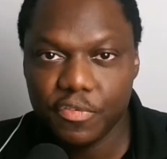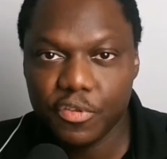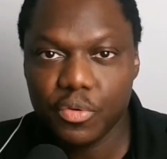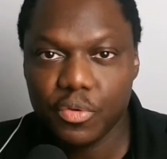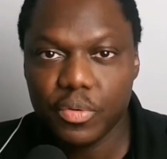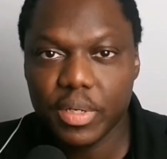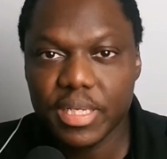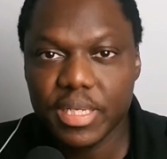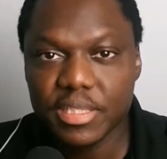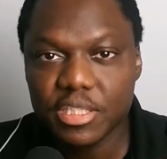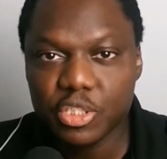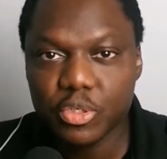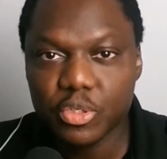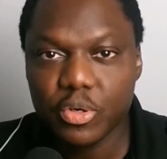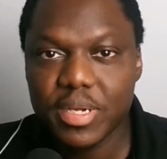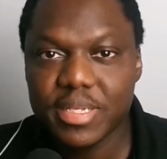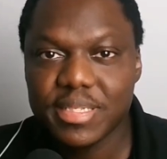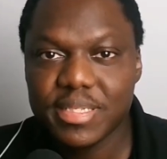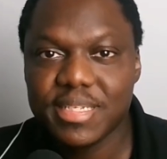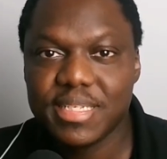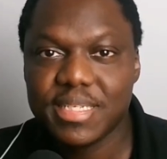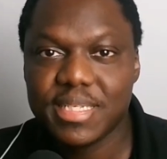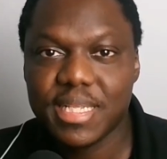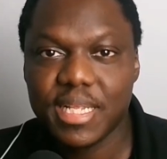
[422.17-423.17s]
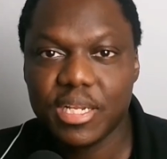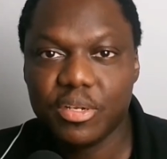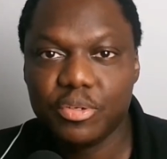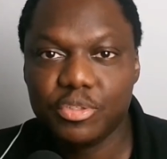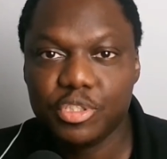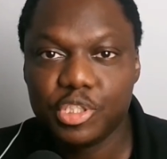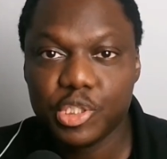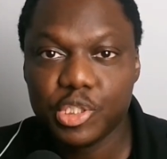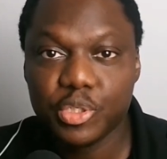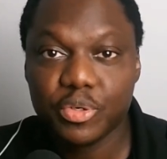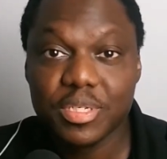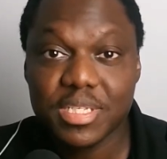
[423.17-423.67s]
you enjoyed this little
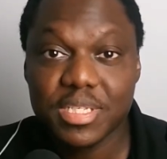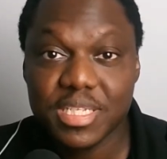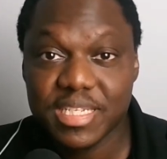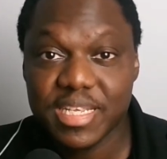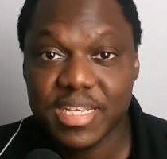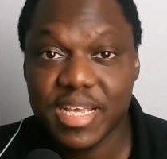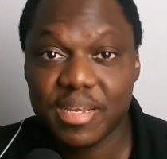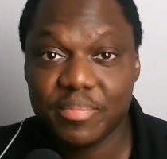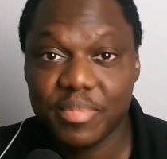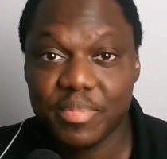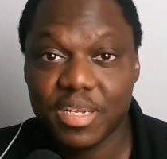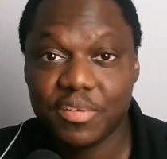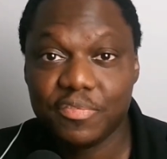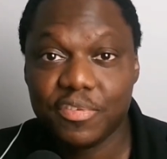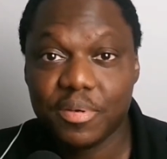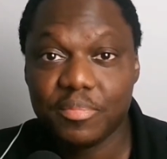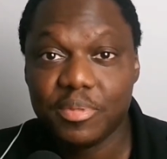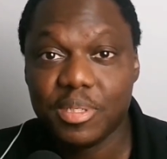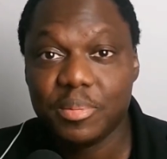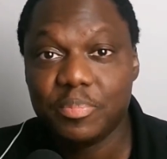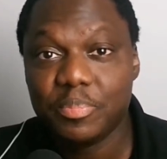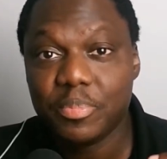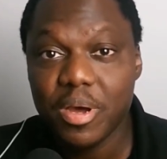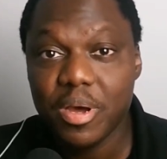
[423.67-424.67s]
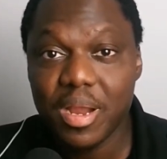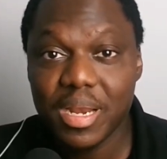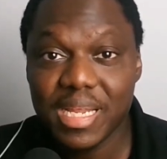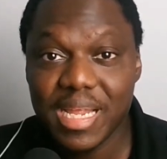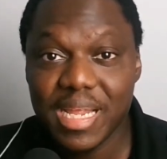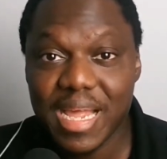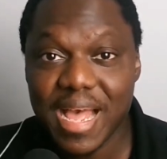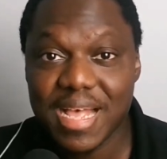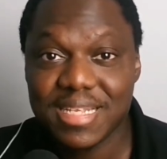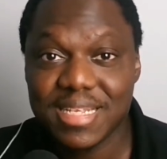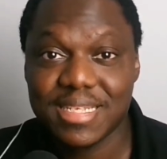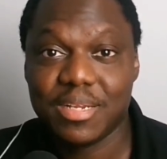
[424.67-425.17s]
short segment from the
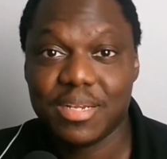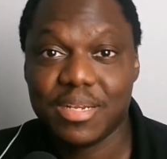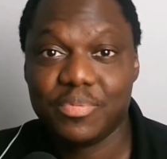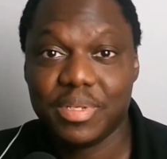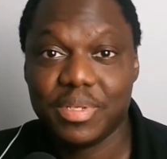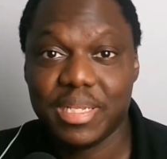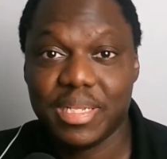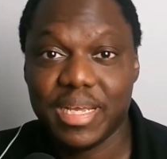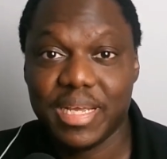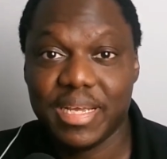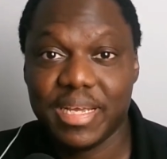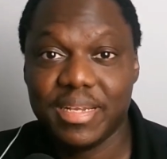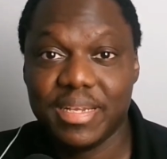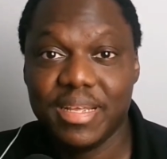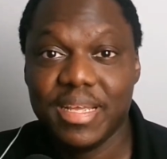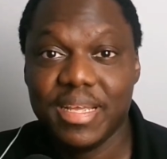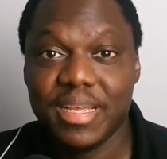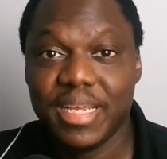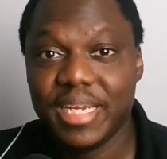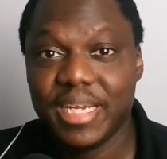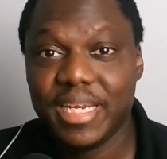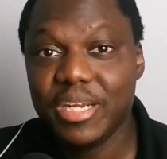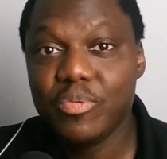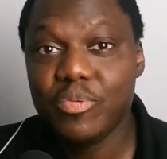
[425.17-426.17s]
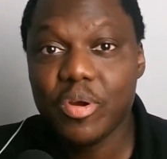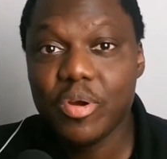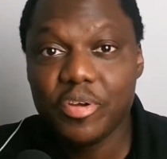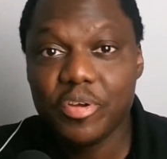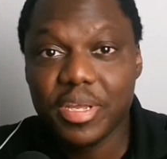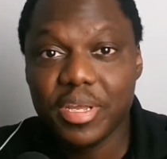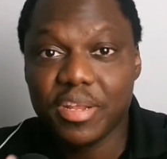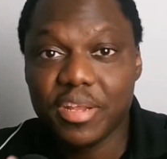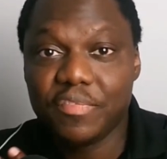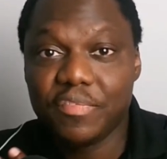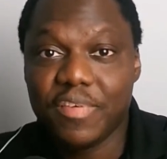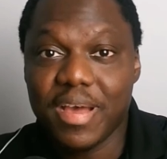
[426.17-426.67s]
podcast that we did, here where you
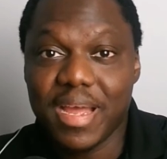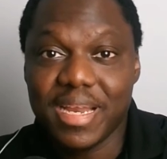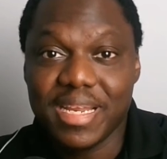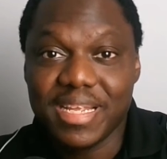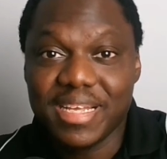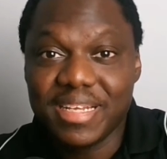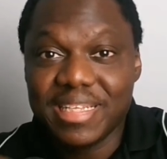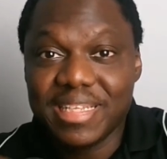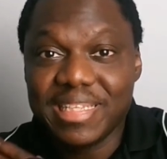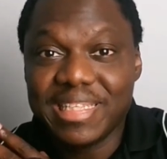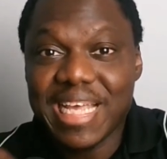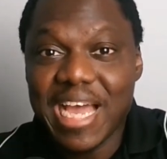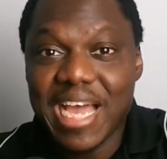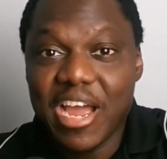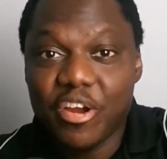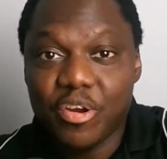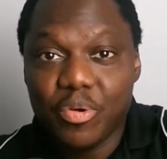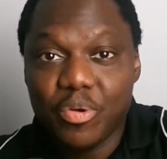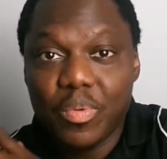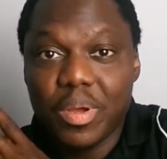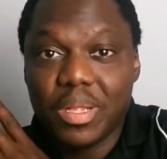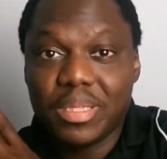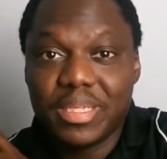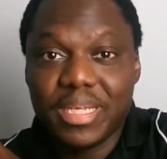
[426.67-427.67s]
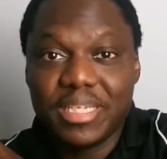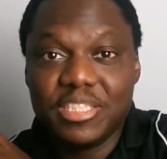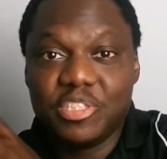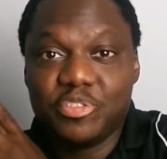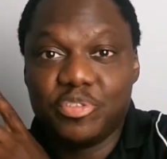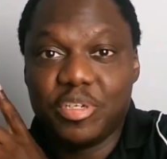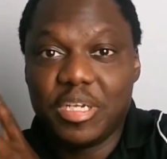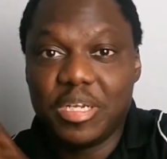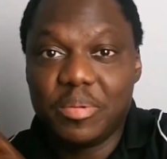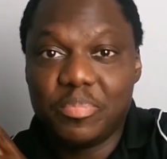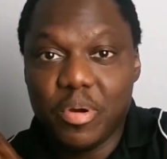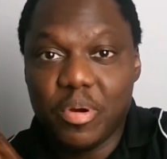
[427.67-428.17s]
can find the entire Wealth
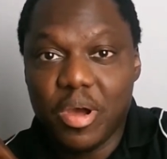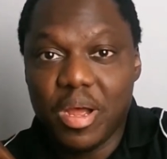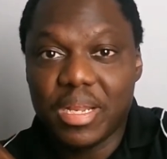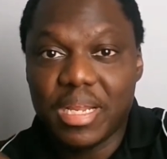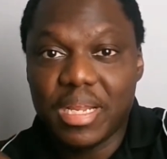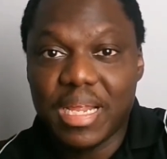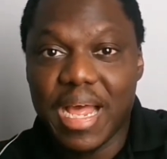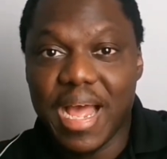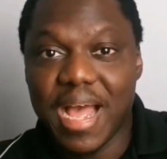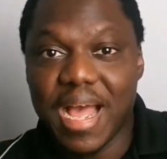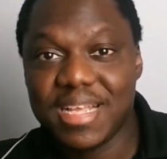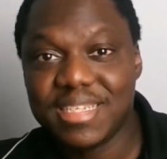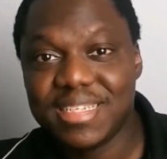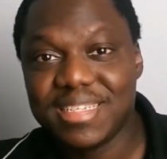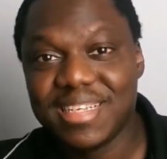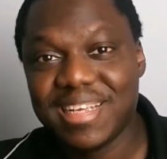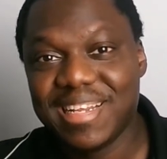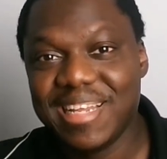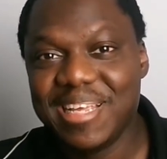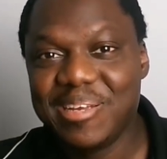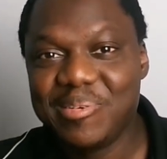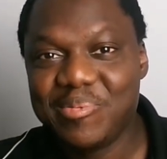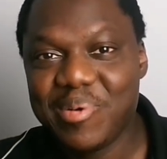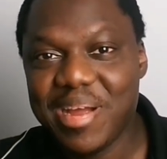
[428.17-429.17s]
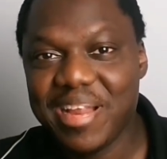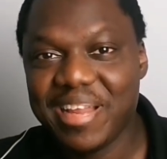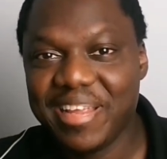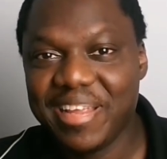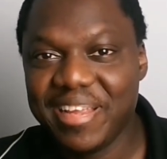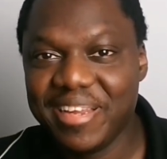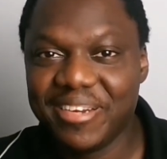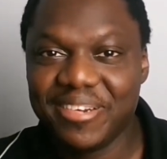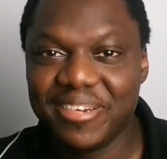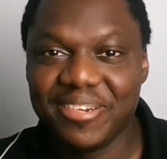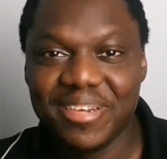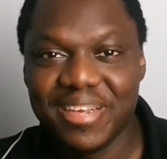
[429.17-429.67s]
Engineering podcast. Click right
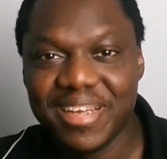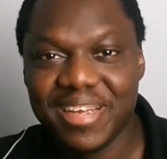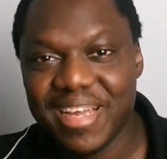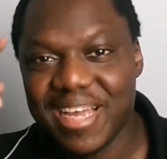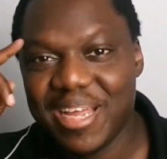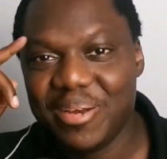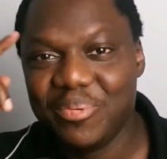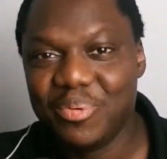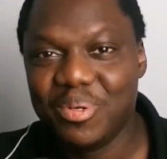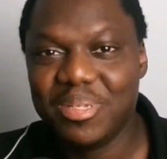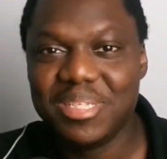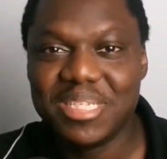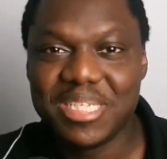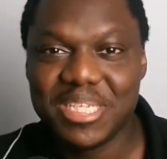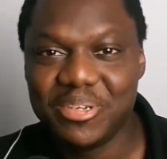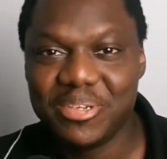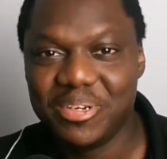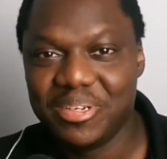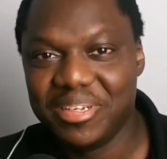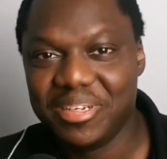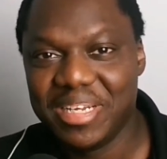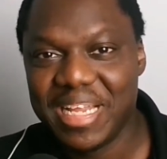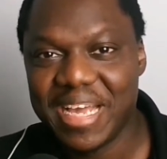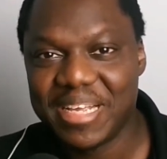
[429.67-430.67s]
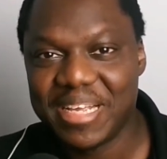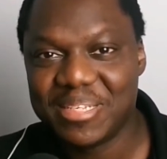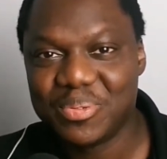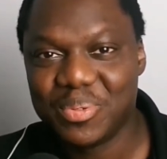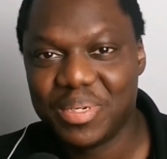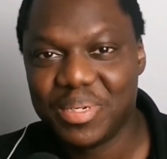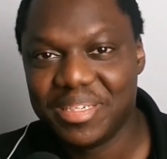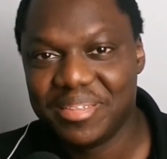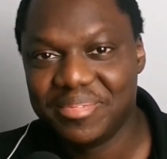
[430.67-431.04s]
here and we'll see you on the next one.